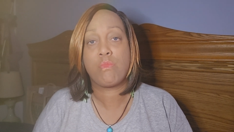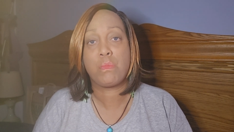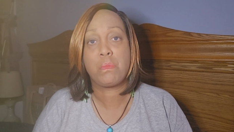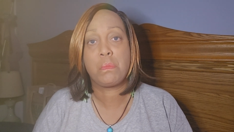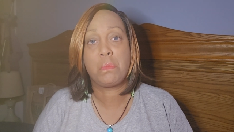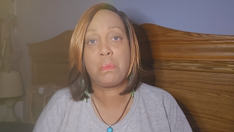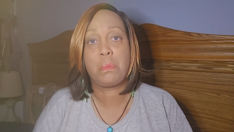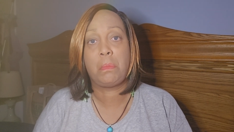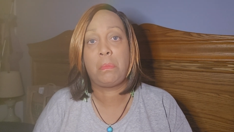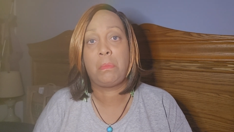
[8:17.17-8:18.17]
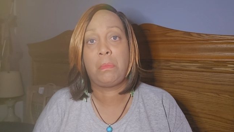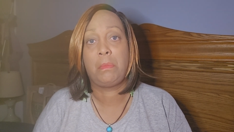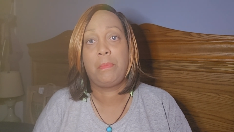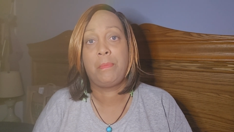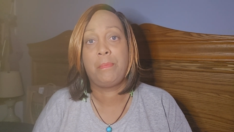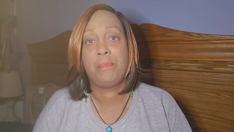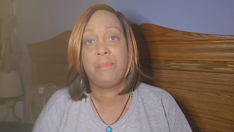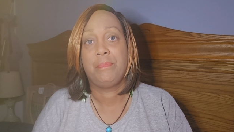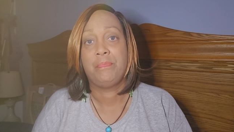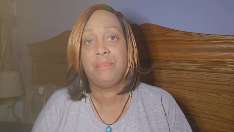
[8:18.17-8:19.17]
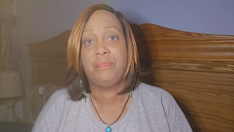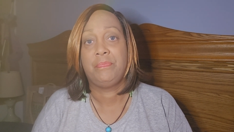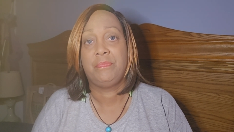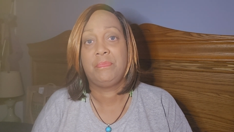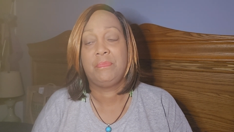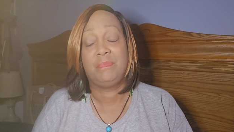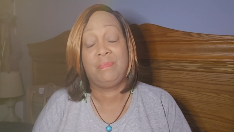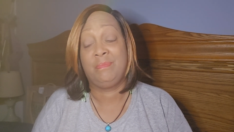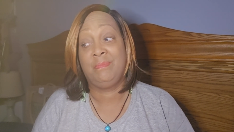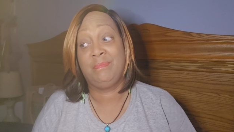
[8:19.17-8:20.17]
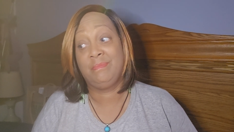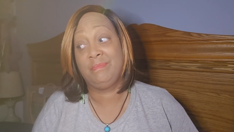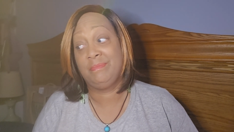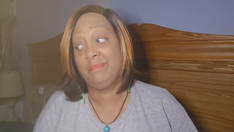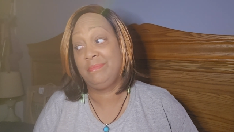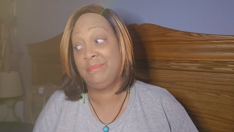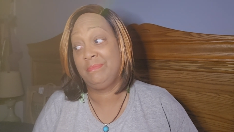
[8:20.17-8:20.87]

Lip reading: (no one is talking)